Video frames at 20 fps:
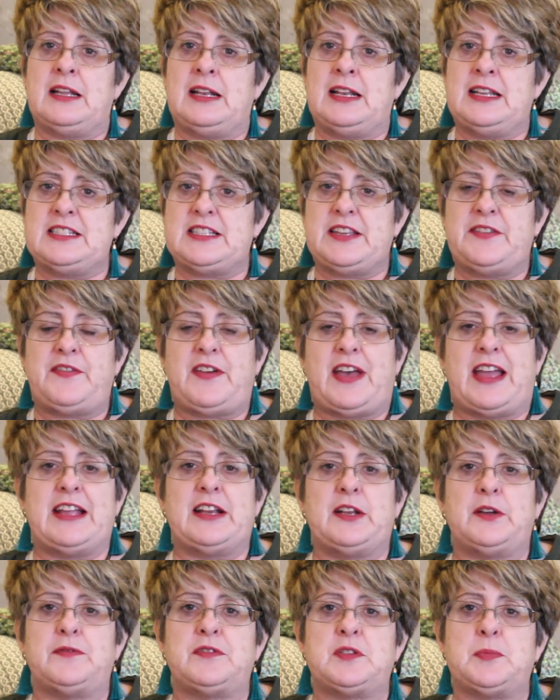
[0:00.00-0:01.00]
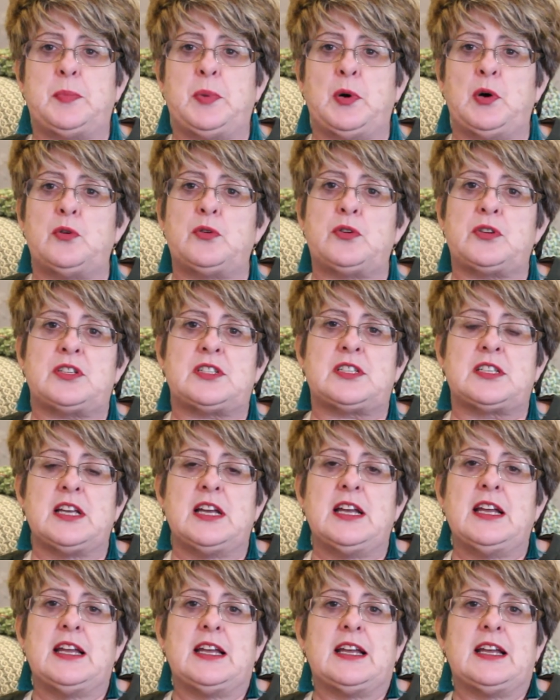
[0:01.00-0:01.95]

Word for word: Lizzie Fay Loves Books